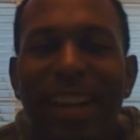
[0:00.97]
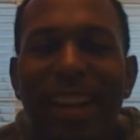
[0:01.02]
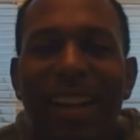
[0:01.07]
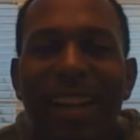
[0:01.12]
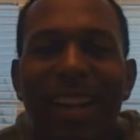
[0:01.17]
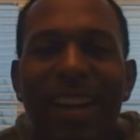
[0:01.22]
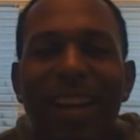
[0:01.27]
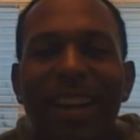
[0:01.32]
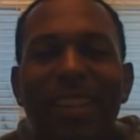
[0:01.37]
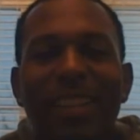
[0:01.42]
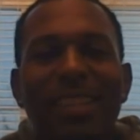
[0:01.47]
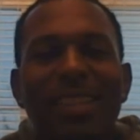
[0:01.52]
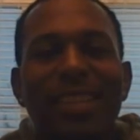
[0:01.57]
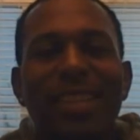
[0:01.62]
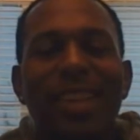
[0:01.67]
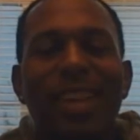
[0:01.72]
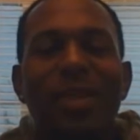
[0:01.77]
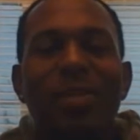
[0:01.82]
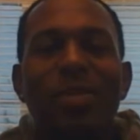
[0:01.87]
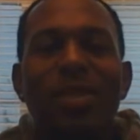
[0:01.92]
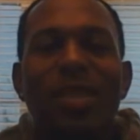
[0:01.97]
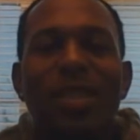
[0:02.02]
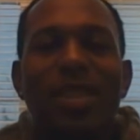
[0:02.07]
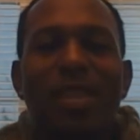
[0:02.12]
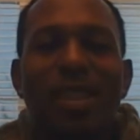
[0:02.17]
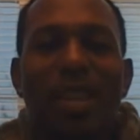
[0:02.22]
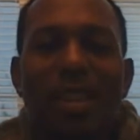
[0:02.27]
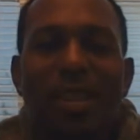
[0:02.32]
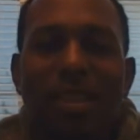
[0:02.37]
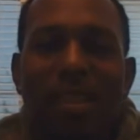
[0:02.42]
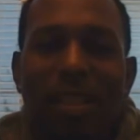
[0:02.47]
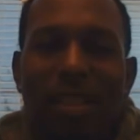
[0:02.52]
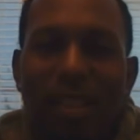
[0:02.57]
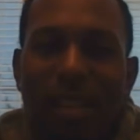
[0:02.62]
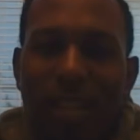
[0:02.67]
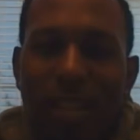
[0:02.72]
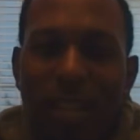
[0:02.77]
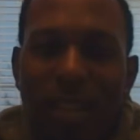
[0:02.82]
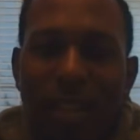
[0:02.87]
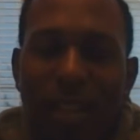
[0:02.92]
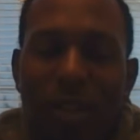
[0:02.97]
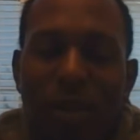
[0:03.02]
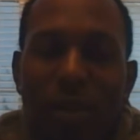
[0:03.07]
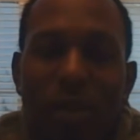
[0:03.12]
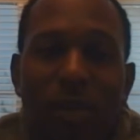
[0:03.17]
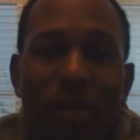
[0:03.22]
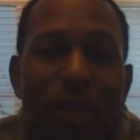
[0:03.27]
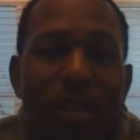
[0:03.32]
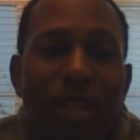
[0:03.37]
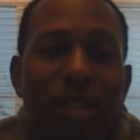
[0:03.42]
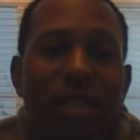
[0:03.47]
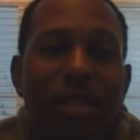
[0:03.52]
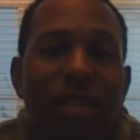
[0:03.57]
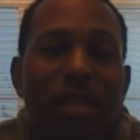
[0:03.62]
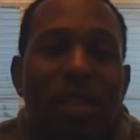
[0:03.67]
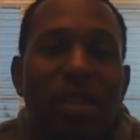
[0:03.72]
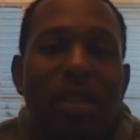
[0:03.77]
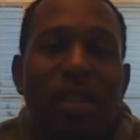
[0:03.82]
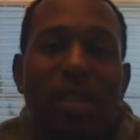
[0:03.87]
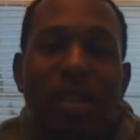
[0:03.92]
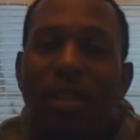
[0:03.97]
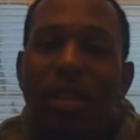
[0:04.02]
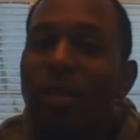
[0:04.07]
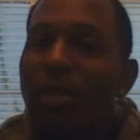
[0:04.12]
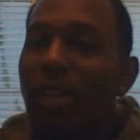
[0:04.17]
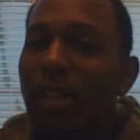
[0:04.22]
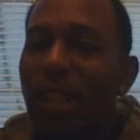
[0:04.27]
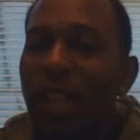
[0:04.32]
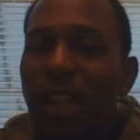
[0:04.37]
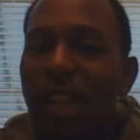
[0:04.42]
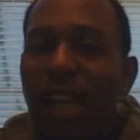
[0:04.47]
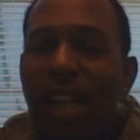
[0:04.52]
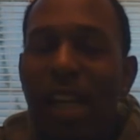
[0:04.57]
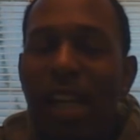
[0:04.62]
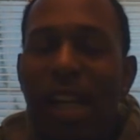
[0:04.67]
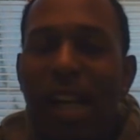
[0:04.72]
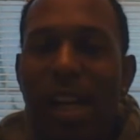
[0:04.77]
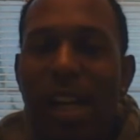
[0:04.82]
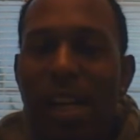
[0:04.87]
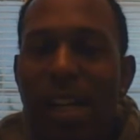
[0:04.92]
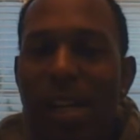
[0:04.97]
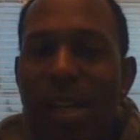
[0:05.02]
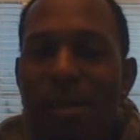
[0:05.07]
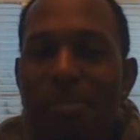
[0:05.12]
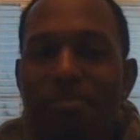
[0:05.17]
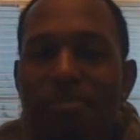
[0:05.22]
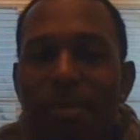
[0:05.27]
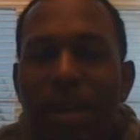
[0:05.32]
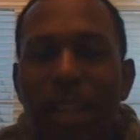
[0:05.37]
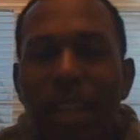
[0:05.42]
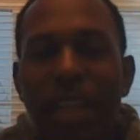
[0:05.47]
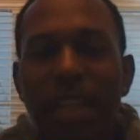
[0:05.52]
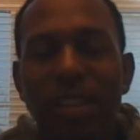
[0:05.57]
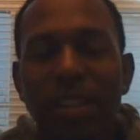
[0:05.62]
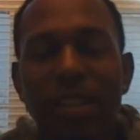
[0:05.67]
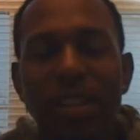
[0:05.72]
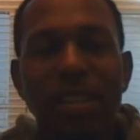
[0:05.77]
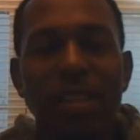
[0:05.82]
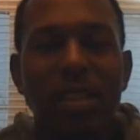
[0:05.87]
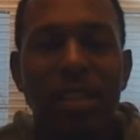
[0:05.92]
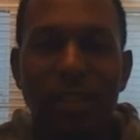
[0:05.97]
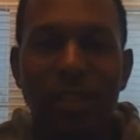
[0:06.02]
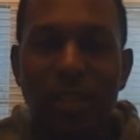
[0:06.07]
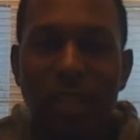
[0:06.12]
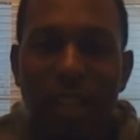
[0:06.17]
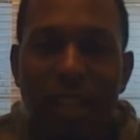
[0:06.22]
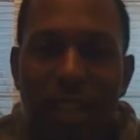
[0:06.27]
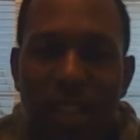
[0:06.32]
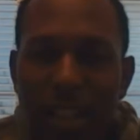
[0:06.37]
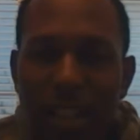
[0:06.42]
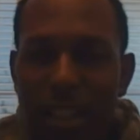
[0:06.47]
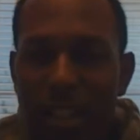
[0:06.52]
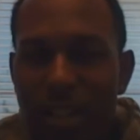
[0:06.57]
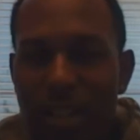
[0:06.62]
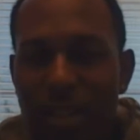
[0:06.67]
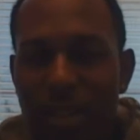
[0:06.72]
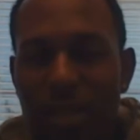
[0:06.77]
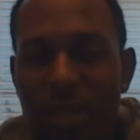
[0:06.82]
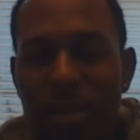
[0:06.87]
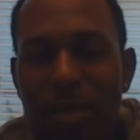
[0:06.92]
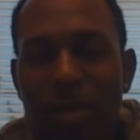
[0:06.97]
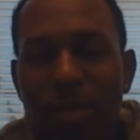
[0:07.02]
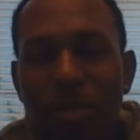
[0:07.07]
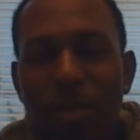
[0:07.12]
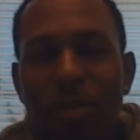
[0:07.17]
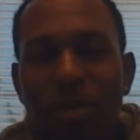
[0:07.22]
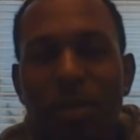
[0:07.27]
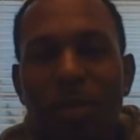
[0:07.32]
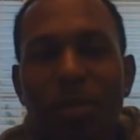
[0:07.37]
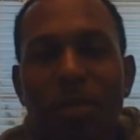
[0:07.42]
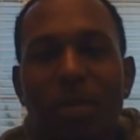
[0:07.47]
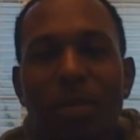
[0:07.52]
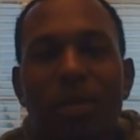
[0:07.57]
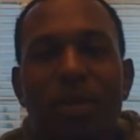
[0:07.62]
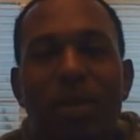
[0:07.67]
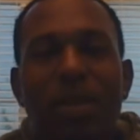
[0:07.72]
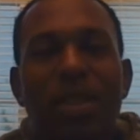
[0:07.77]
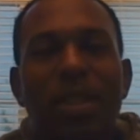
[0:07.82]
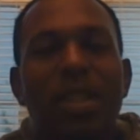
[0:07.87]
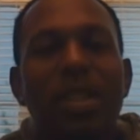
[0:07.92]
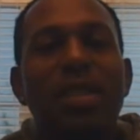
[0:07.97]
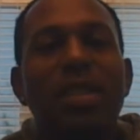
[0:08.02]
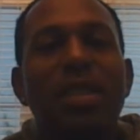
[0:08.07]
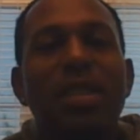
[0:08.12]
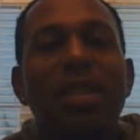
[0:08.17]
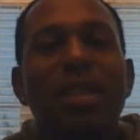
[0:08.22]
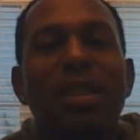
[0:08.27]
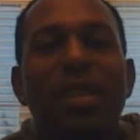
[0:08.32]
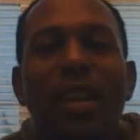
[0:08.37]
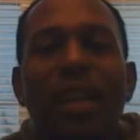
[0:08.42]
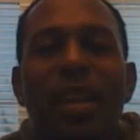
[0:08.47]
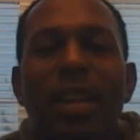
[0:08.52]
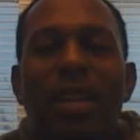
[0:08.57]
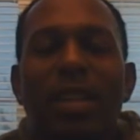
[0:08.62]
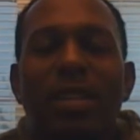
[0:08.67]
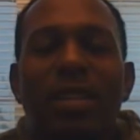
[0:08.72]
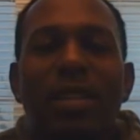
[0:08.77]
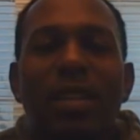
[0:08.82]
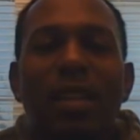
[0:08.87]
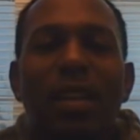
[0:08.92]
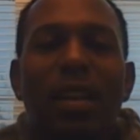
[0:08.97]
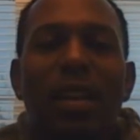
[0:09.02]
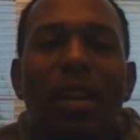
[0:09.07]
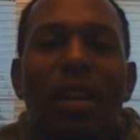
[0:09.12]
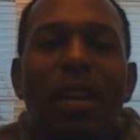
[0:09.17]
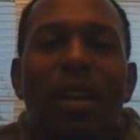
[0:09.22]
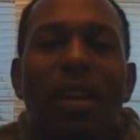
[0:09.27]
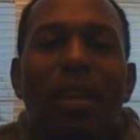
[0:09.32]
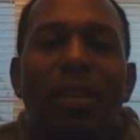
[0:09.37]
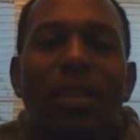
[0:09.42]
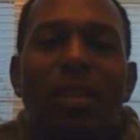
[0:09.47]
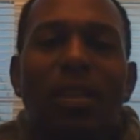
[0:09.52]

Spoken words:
Hi, today we're discussing the equivalency theory. In this theory, it is presented that the